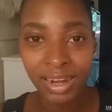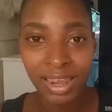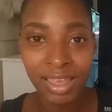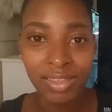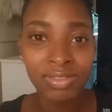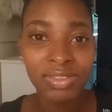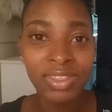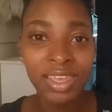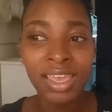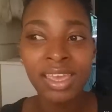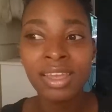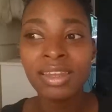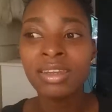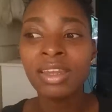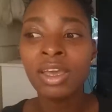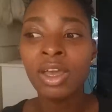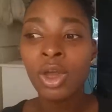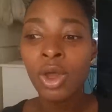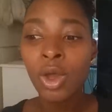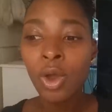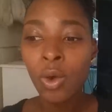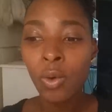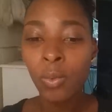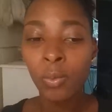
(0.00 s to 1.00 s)
it. And
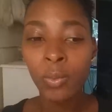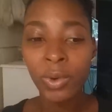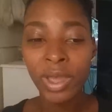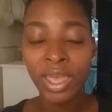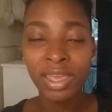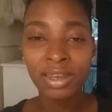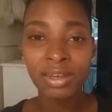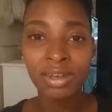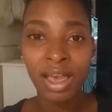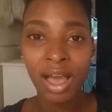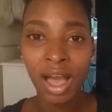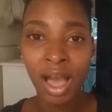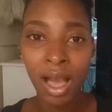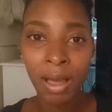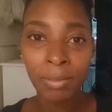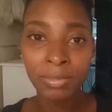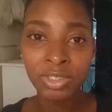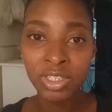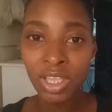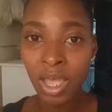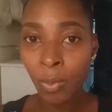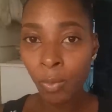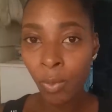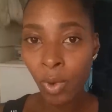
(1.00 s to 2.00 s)
then when
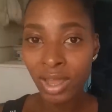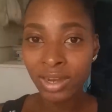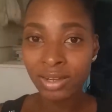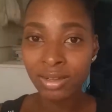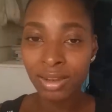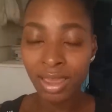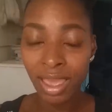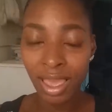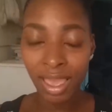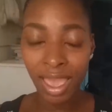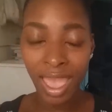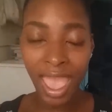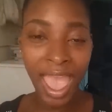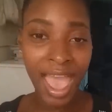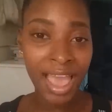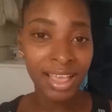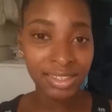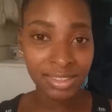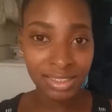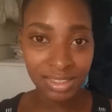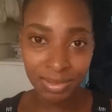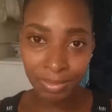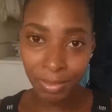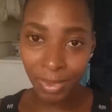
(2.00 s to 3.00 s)
um, someone
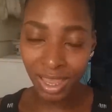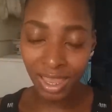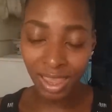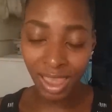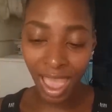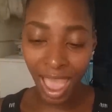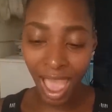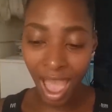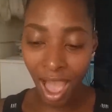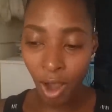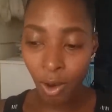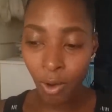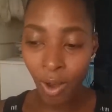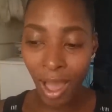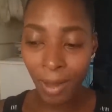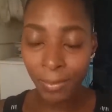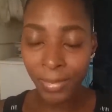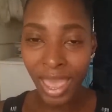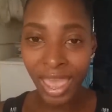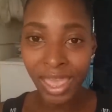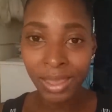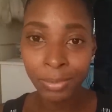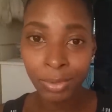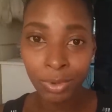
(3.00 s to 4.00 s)
asked me how
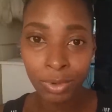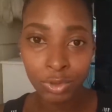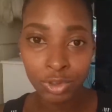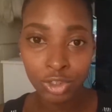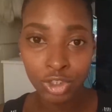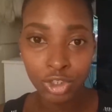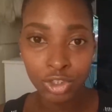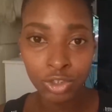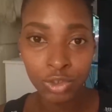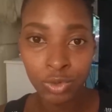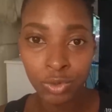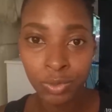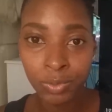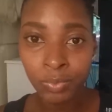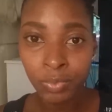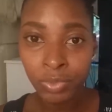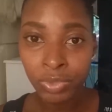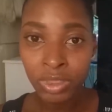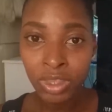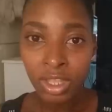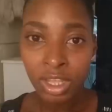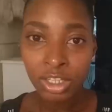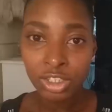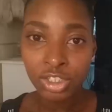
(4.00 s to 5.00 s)
I'm able to
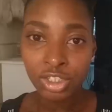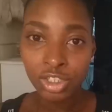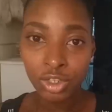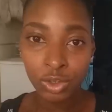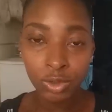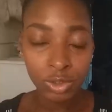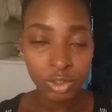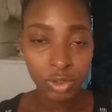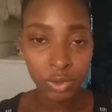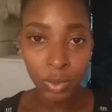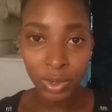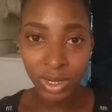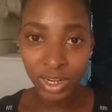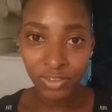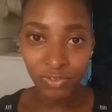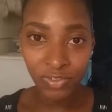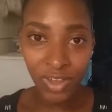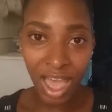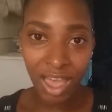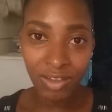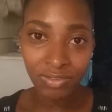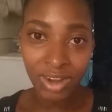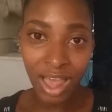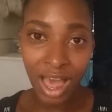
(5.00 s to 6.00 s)
do
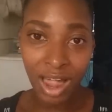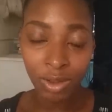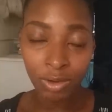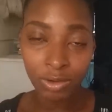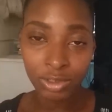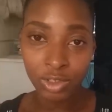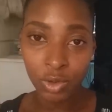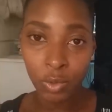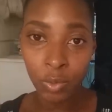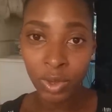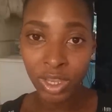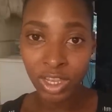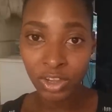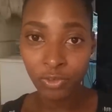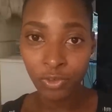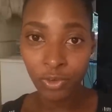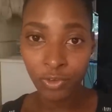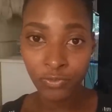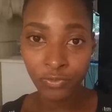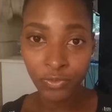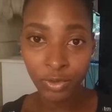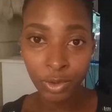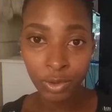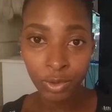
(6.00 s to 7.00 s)
twenty-five dollars a week
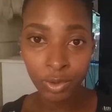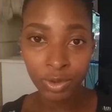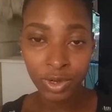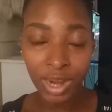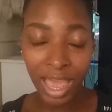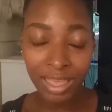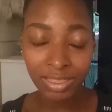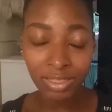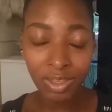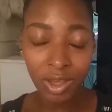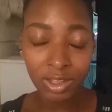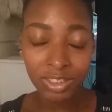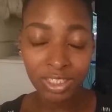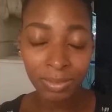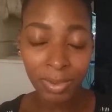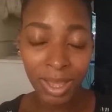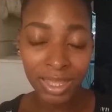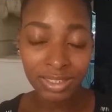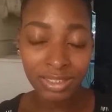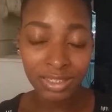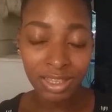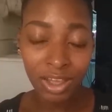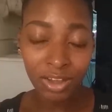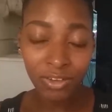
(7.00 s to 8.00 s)
for food, I thought to
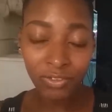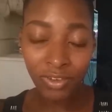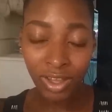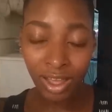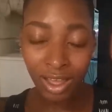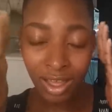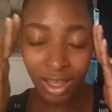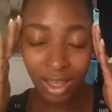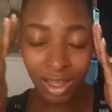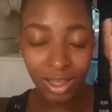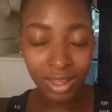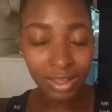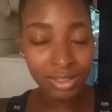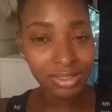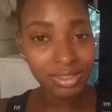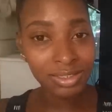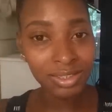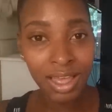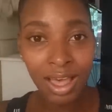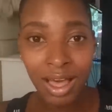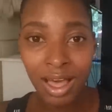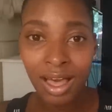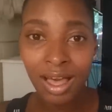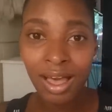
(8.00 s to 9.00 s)
myself, oh,
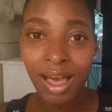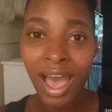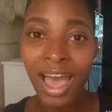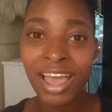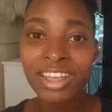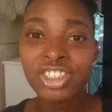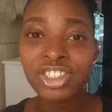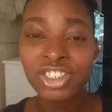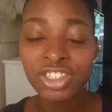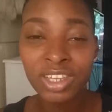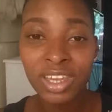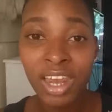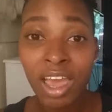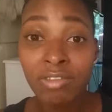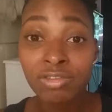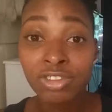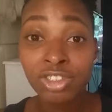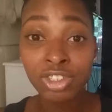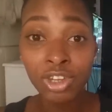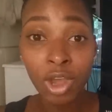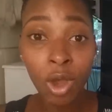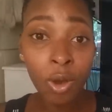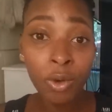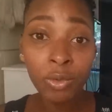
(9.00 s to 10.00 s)
duh, I should
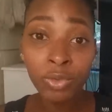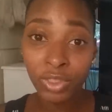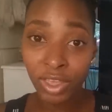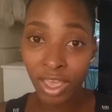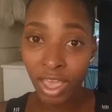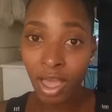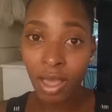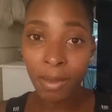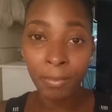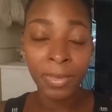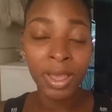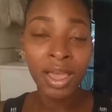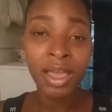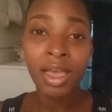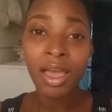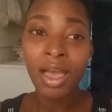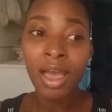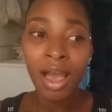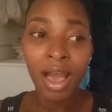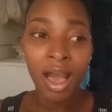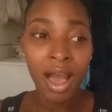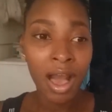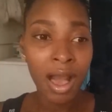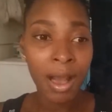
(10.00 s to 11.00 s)
have showed them
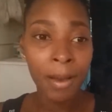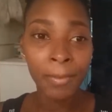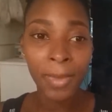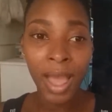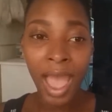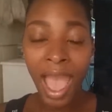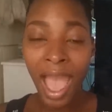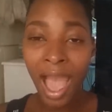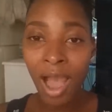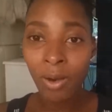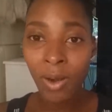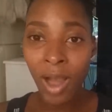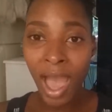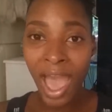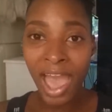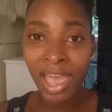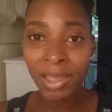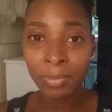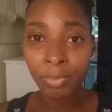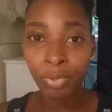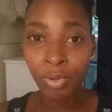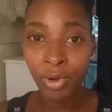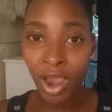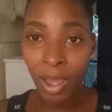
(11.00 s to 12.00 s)
um, how
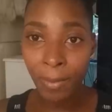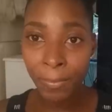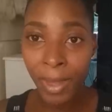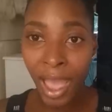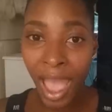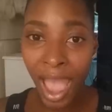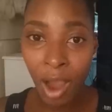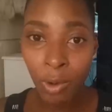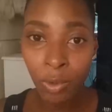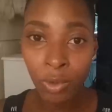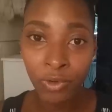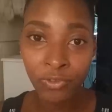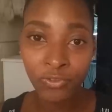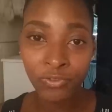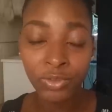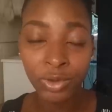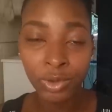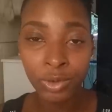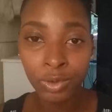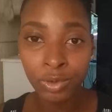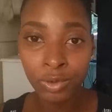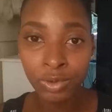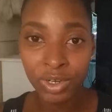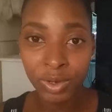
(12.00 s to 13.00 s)
I prep our
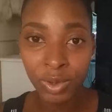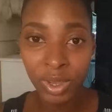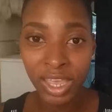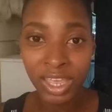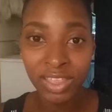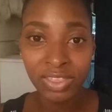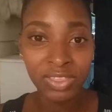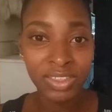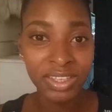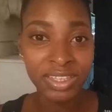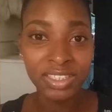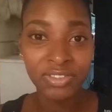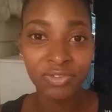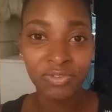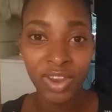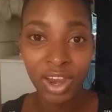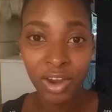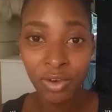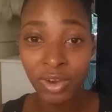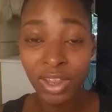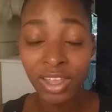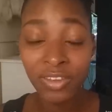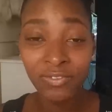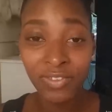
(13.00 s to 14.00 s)
food in this
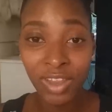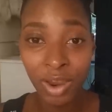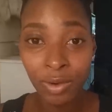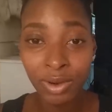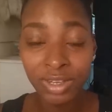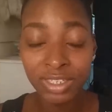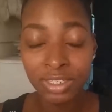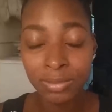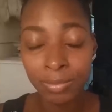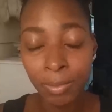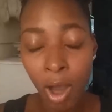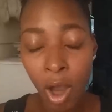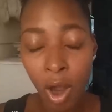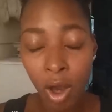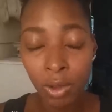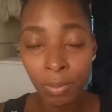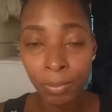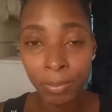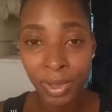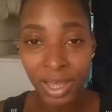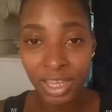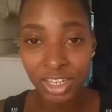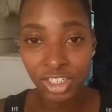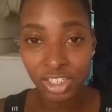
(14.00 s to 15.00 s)
very, very
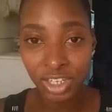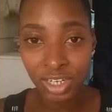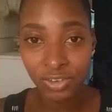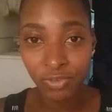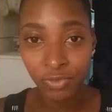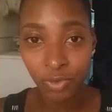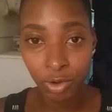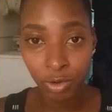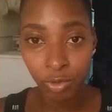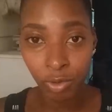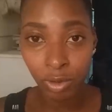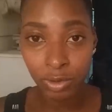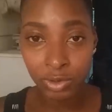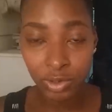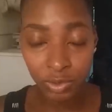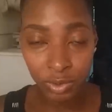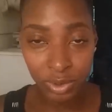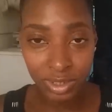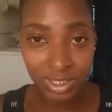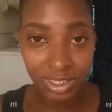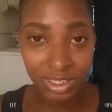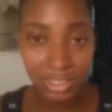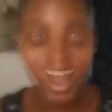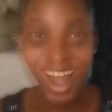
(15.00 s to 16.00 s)
small budget for
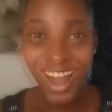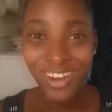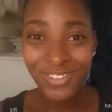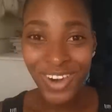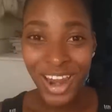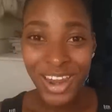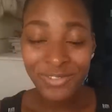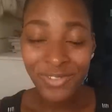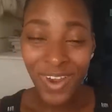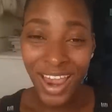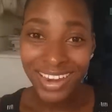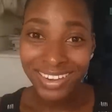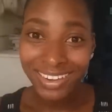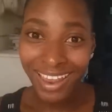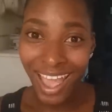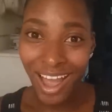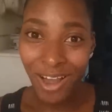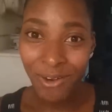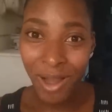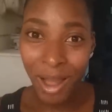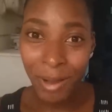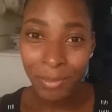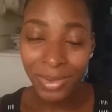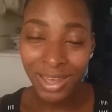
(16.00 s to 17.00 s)
groceries. All right, right
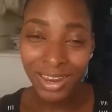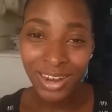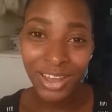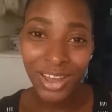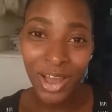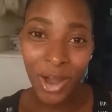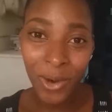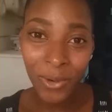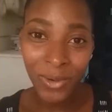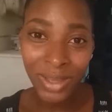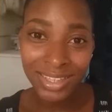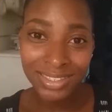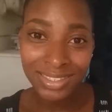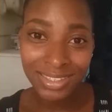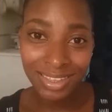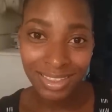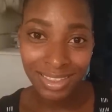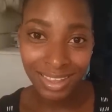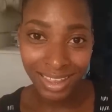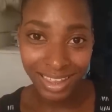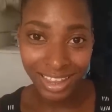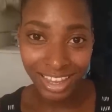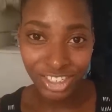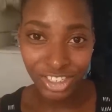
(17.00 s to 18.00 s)
now I'm going to go
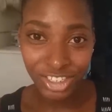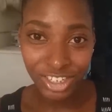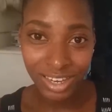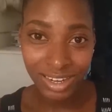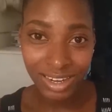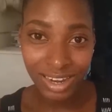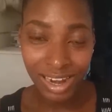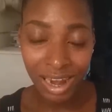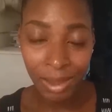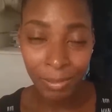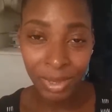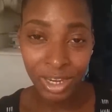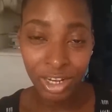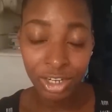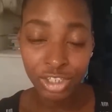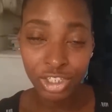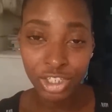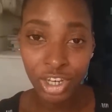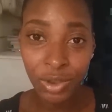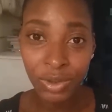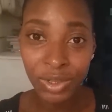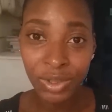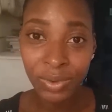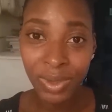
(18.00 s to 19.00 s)
into the kitchen and I'm going to
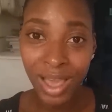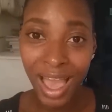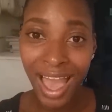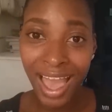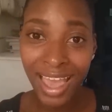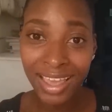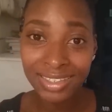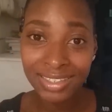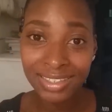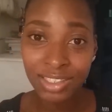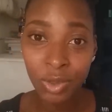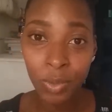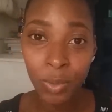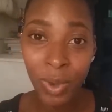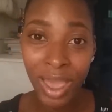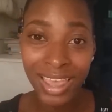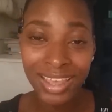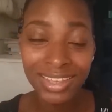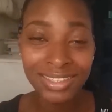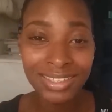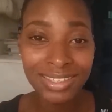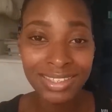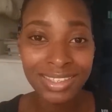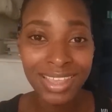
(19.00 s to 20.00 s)
show you guys the
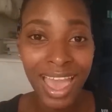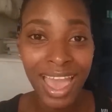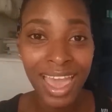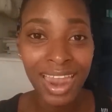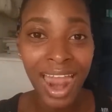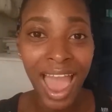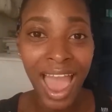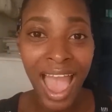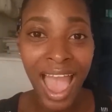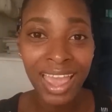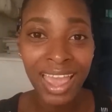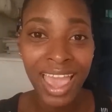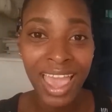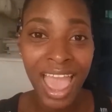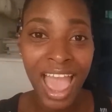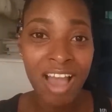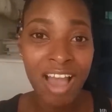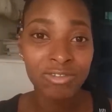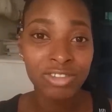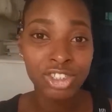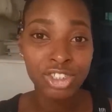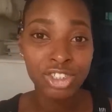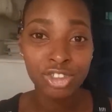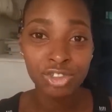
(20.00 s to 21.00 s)
ways that I
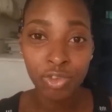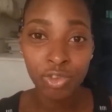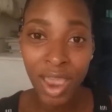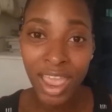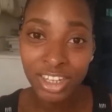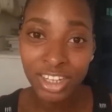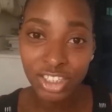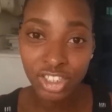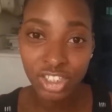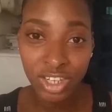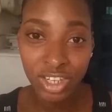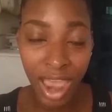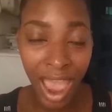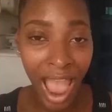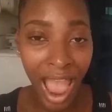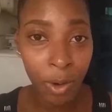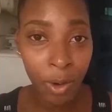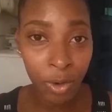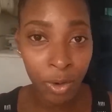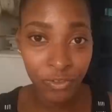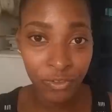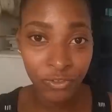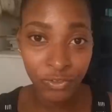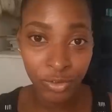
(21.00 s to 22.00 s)
have stretched
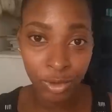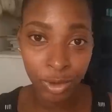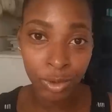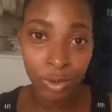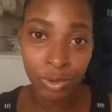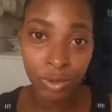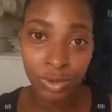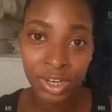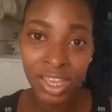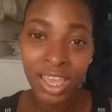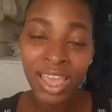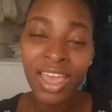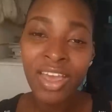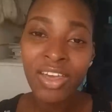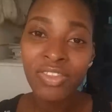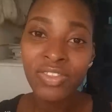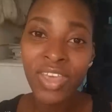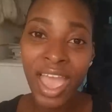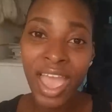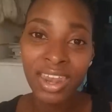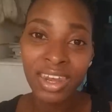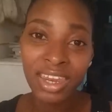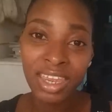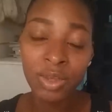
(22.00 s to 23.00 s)
our food
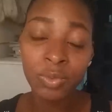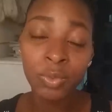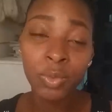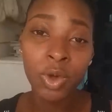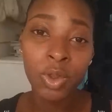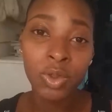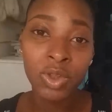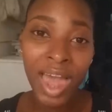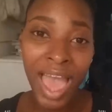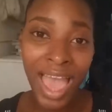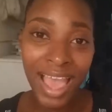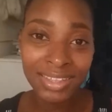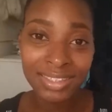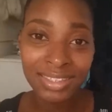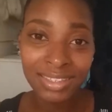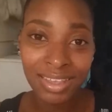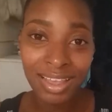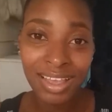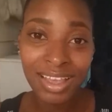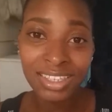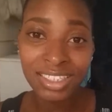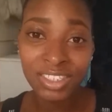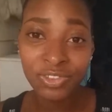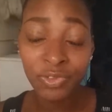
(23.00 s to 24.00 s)
that it will last
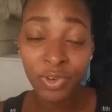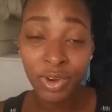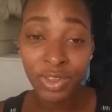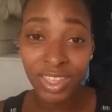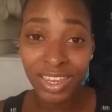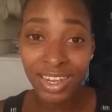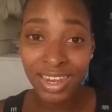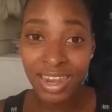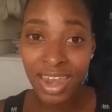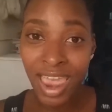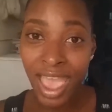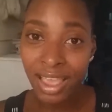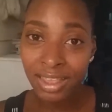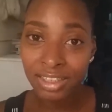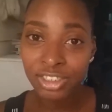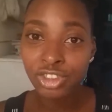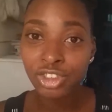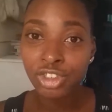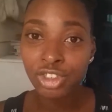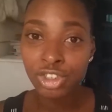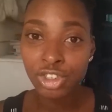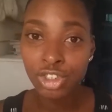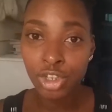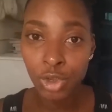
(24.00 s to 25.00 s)
us for the
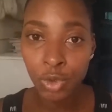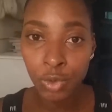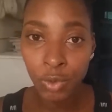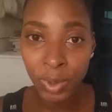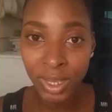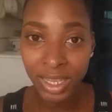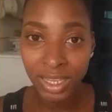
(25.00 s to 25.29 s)
next two